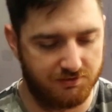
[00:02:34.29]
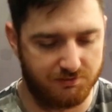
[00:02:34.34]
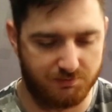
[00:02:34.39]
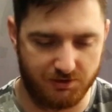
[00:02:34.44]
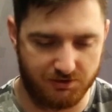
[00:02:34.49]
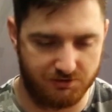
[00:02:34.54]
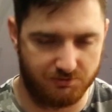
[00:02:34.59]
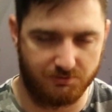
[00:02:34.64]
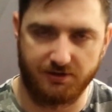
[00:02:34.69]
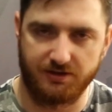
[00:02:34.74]

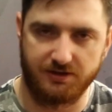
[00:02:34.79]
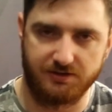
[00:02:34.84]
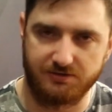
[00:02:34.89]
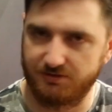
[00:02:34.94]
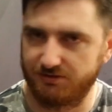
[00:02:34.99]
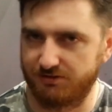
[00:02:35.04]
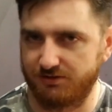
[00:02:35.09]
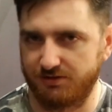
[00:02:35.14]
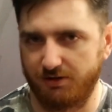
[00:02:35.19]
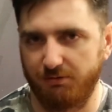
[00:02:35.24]
especially when there's
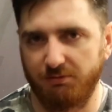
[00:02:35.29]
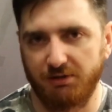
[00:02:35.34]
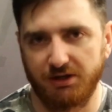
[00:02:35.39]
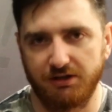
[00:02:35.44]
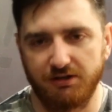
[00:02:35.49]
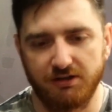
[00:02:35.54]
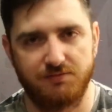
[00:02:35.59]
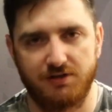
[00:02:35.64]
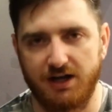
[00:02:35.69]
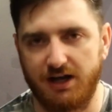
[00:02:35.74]
just so
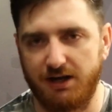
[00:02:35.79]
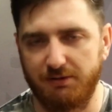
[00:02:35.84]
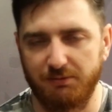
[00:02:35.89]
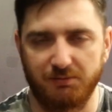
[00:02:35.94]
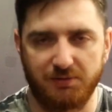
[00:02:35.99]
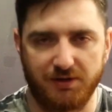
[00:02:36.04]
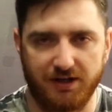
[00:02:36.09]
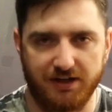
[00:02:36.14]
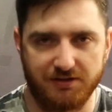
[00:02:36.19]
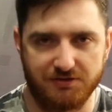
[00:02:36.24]
many
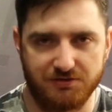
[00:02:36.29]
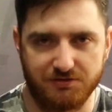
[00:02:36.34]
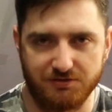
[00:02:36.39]
carbon plated